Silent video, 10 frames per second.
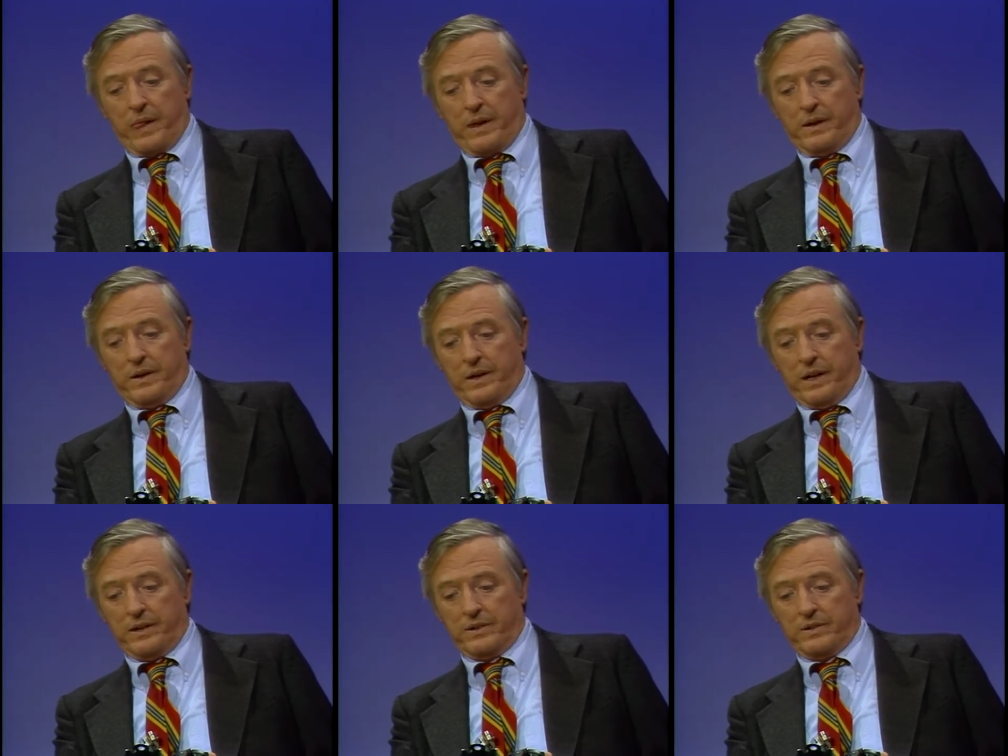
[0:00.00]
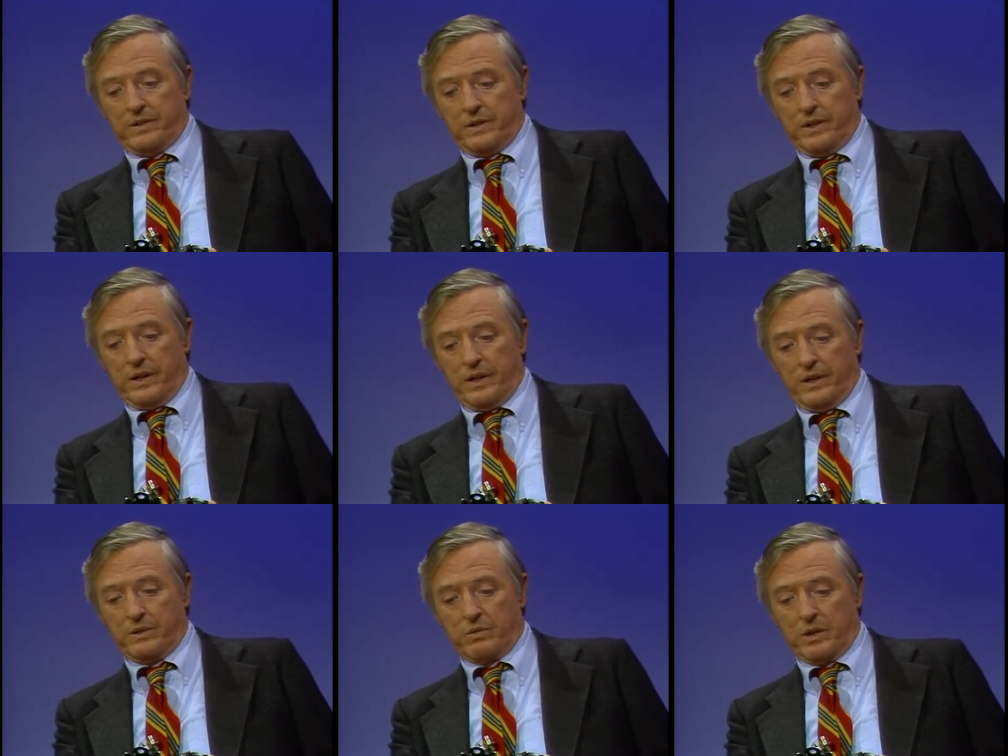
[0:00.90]
uh, as
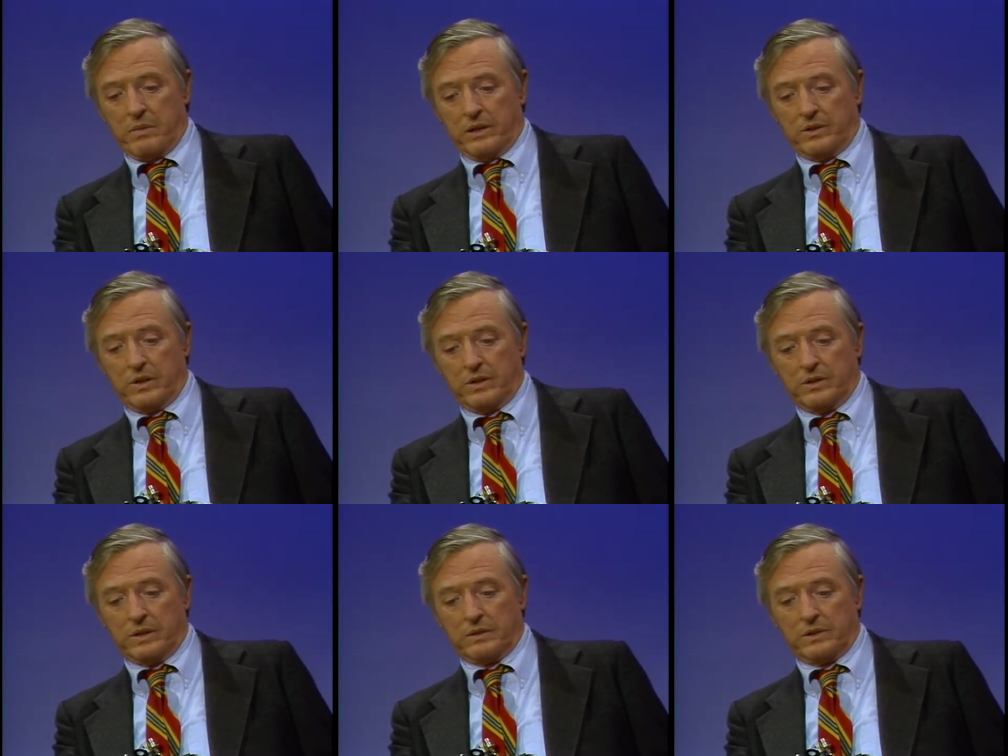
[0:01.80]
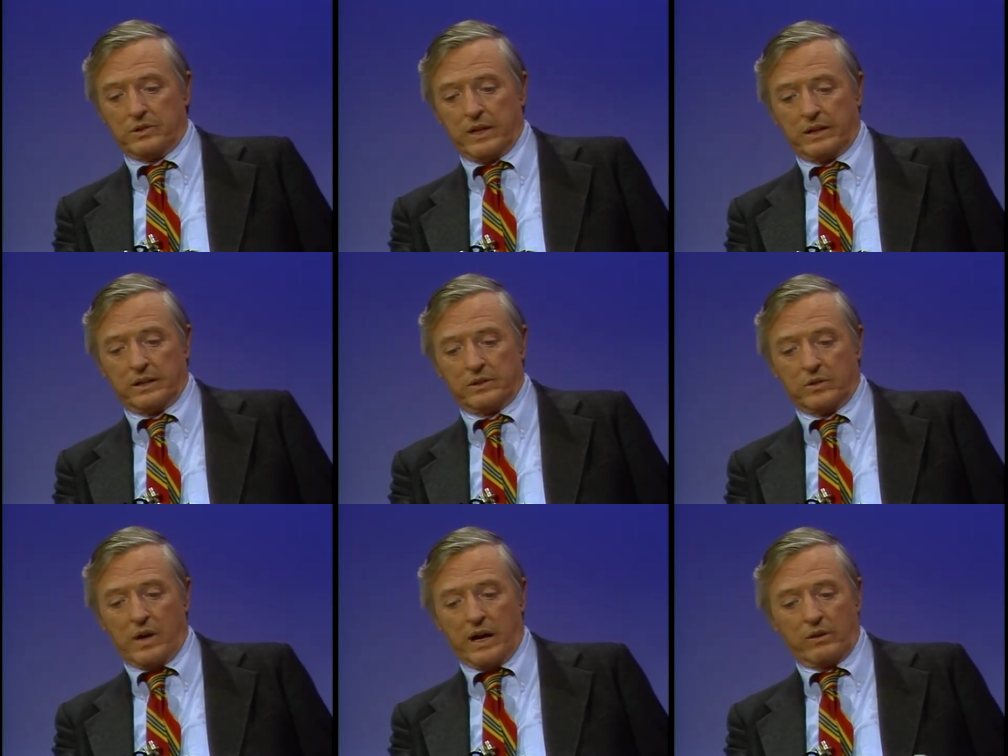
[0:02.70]
his whereabouts aren't uh, detected.
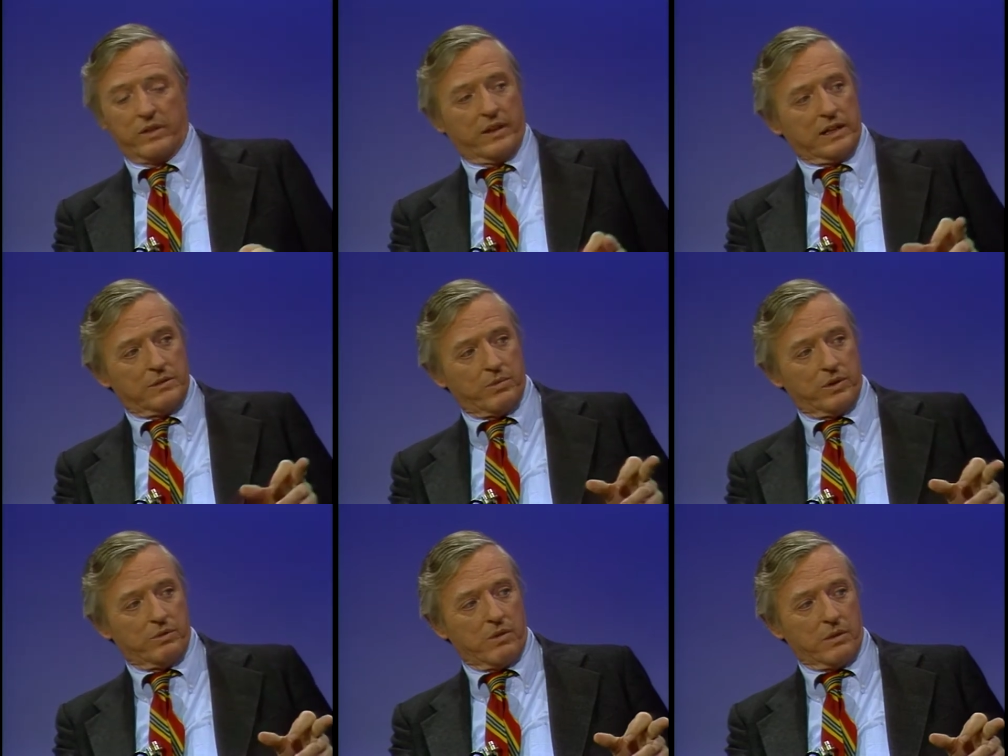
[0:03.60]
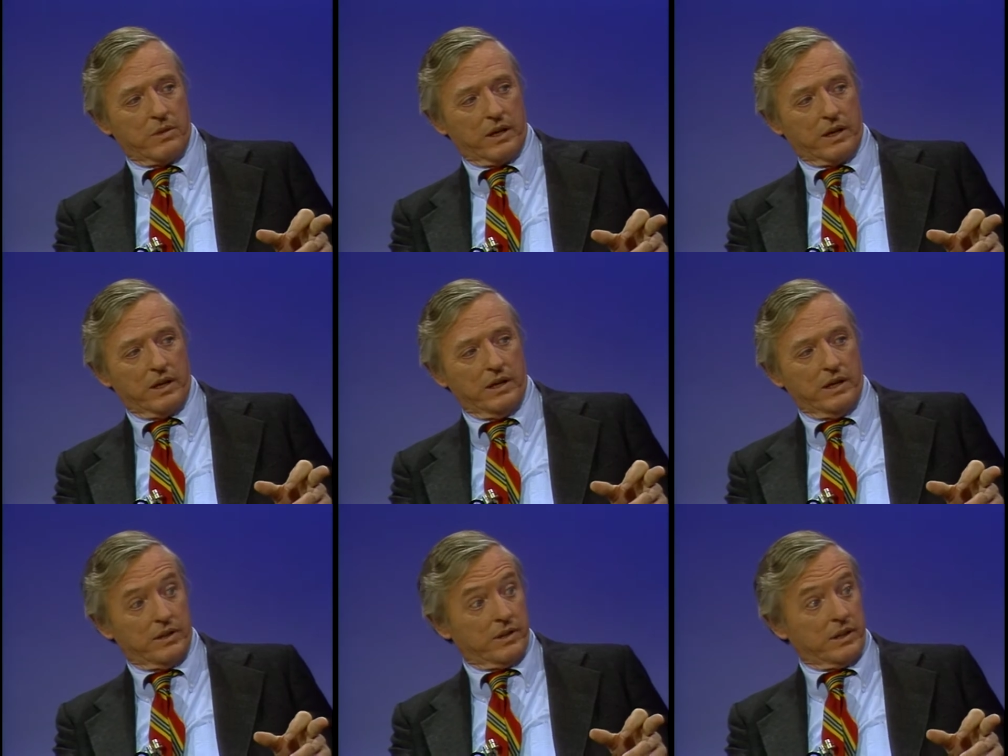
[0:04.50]
So I don't think that's the point you want to make,
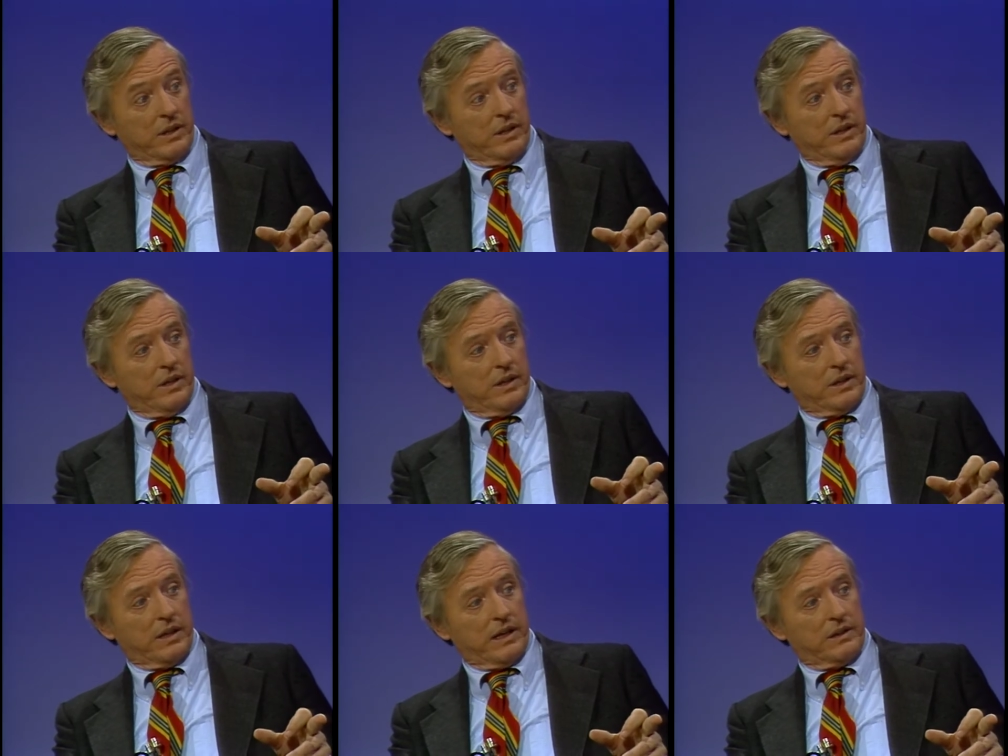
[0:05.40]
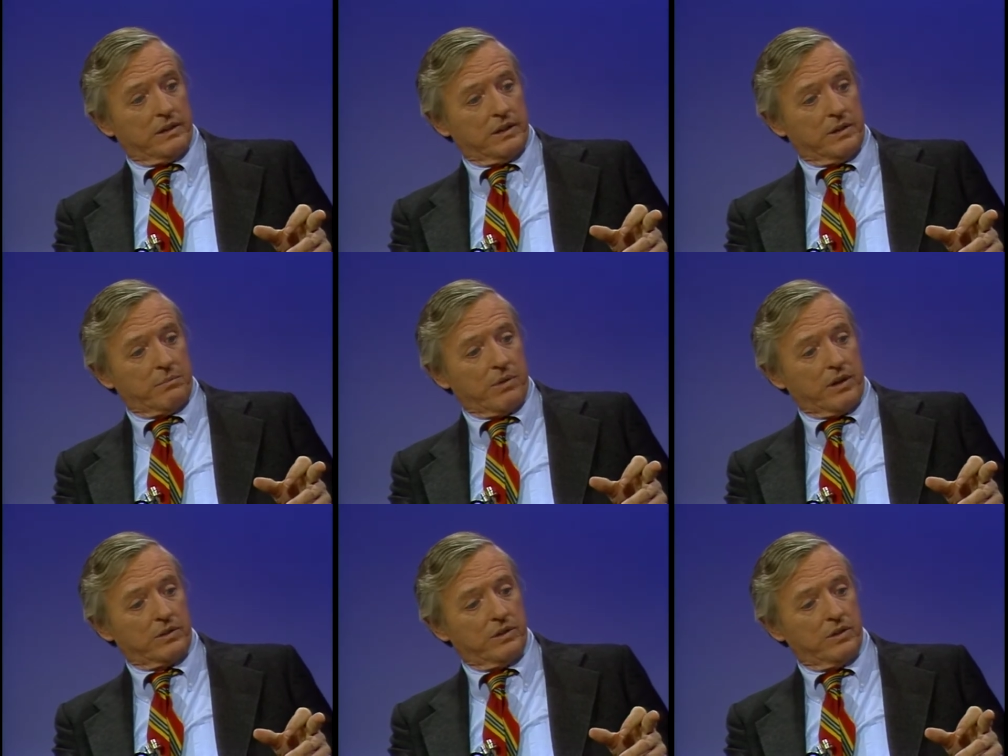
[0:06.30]
is it, that uh, the
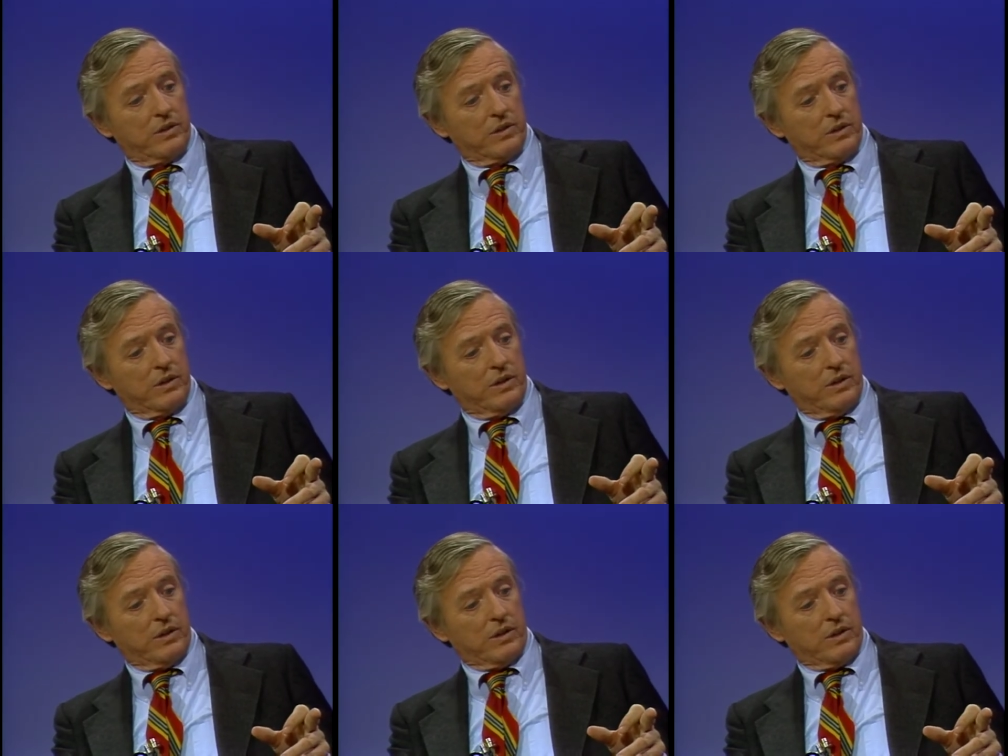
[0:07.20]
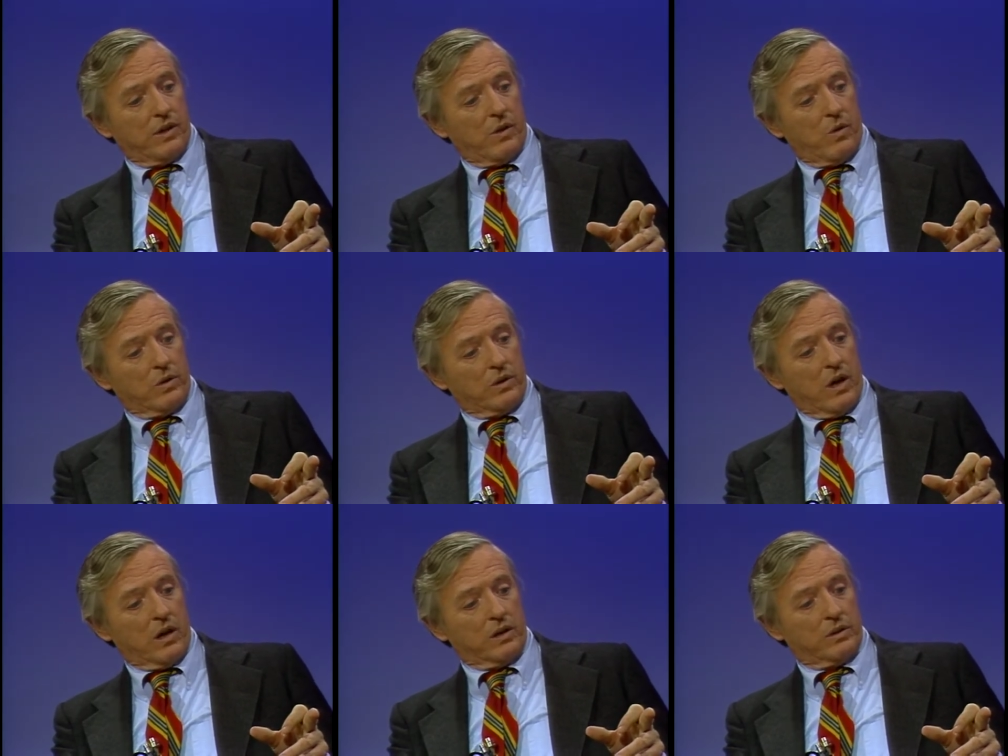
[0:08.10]
prosecution ought
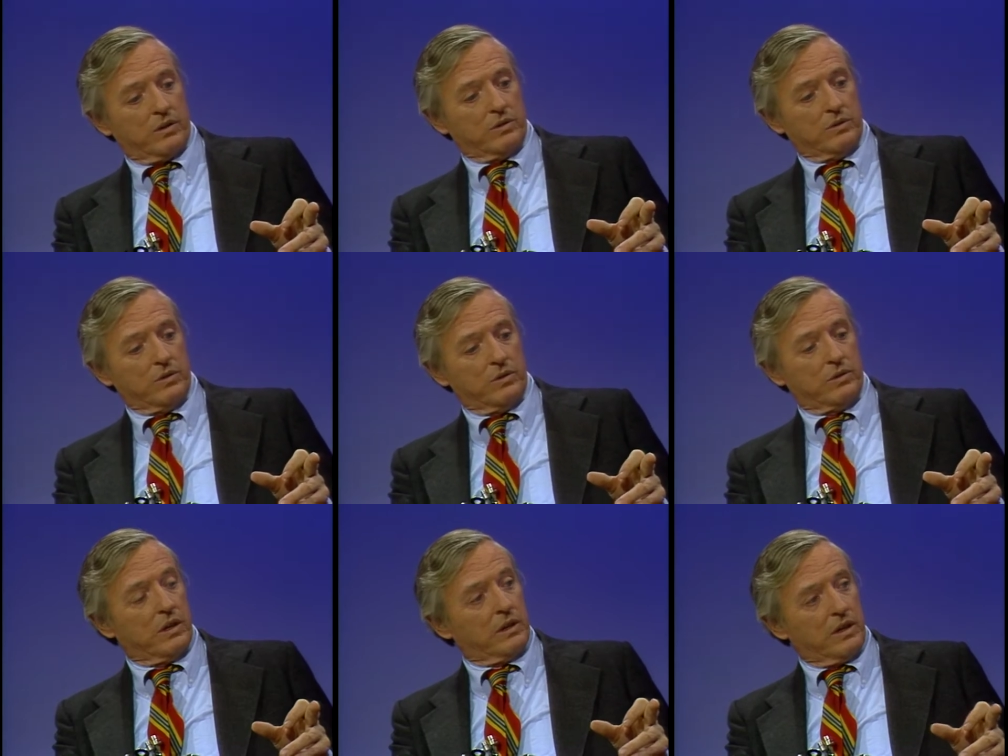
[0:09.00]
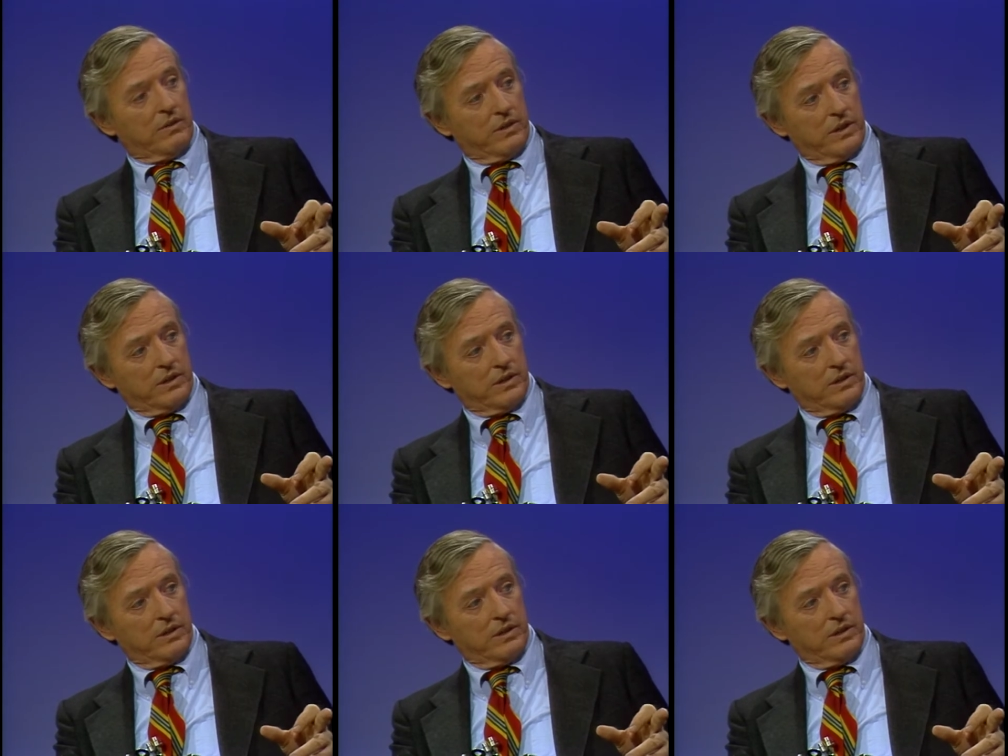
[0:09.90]
not to use an undercover agent?